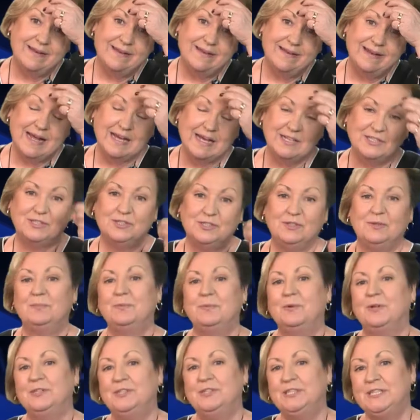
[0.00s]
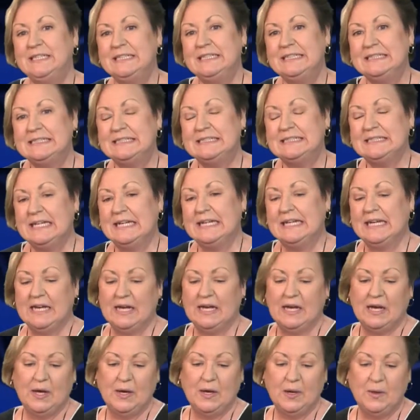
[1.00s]
international projects.
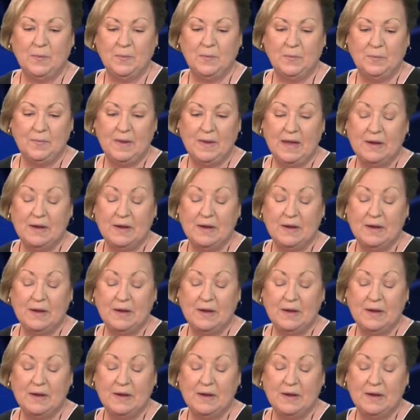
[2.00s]
Uh,